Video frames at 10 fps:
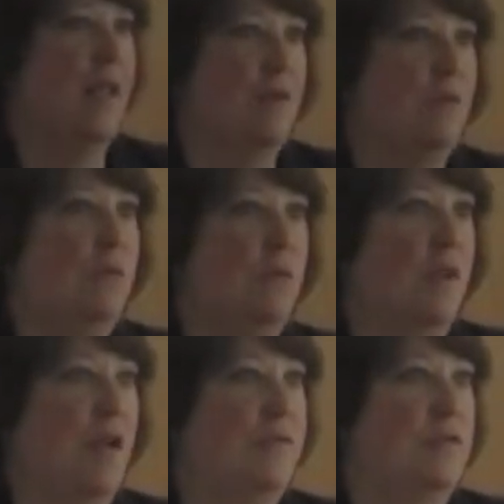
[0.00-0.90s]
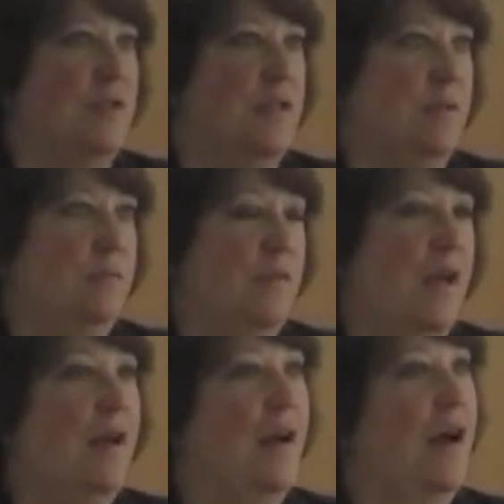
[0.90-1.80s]
We'll have to see.
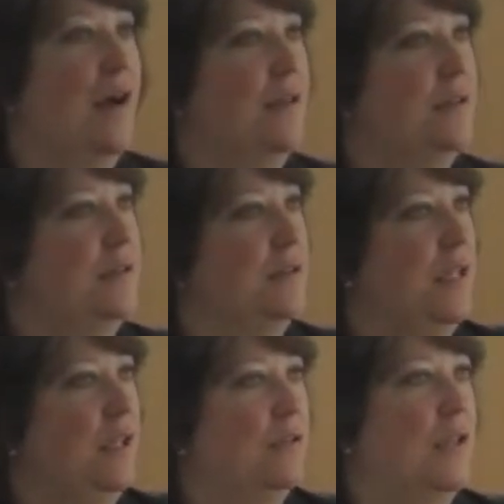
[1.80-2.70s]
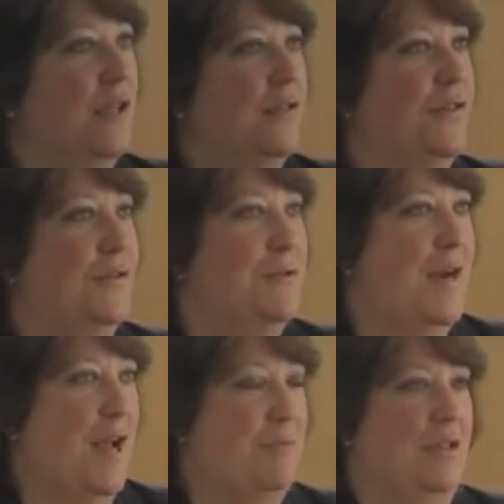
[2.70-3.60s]
I didn't hear yet
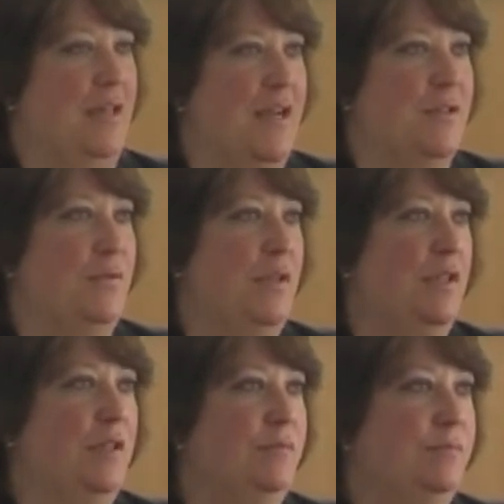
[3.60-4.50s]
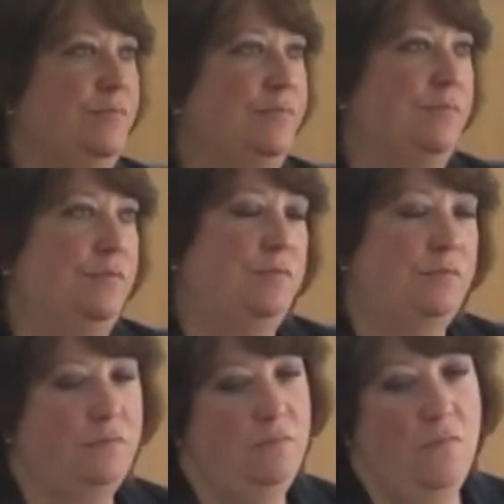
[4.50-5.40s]
what happened last week.
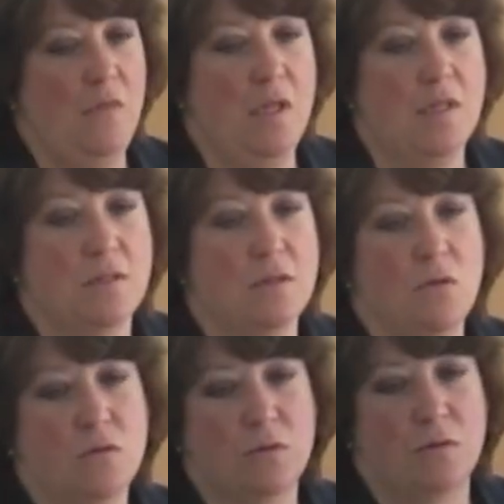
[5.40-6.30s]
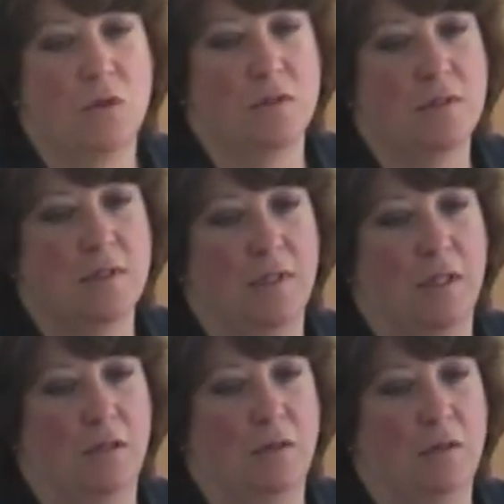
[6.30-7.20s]
It's also not
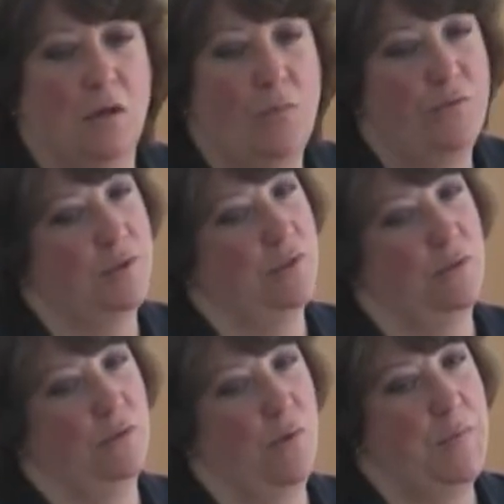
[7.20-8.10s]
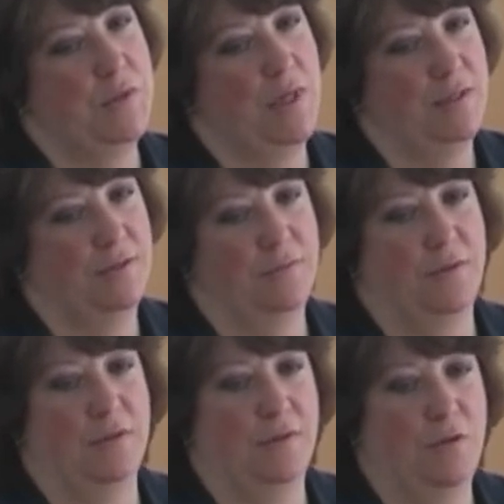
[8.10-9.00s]
obvious on the website of
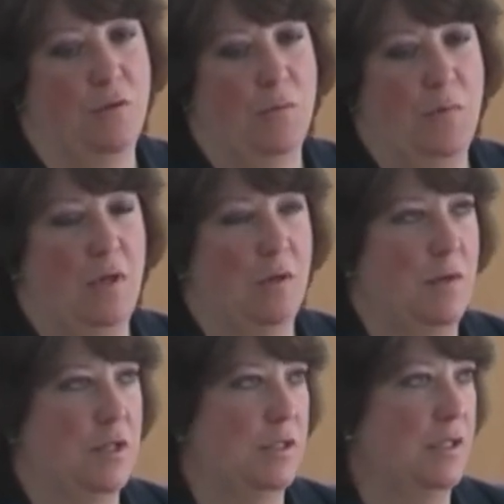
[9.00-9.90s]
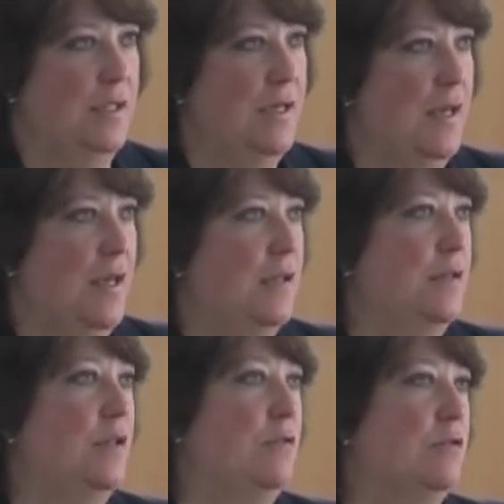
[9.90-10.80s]
the European Commission.
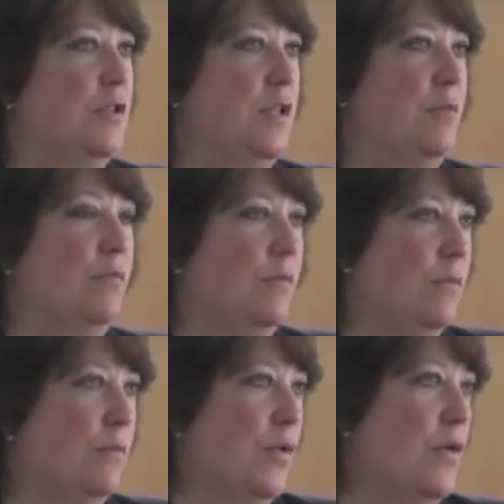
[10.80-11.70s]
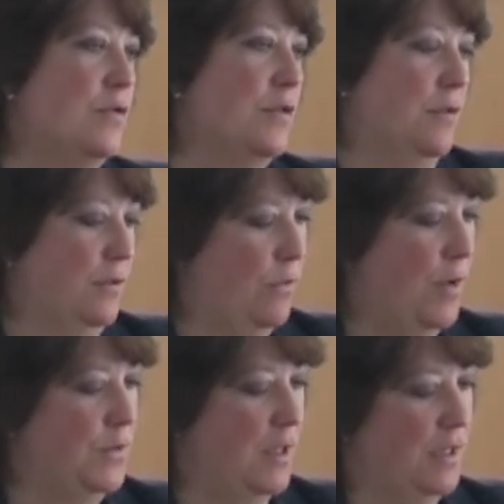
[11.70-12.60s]
They usually post on the
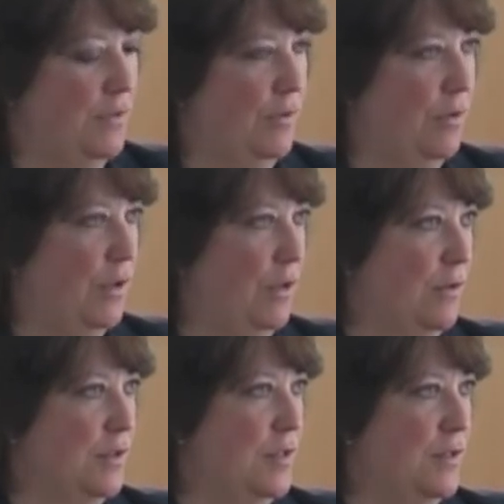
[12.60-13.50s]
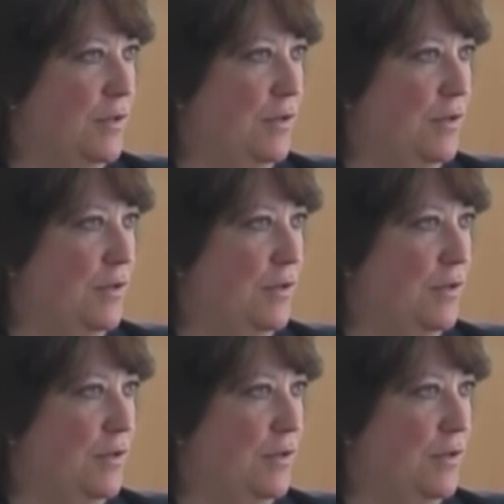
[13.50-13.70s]
website, if you're curious.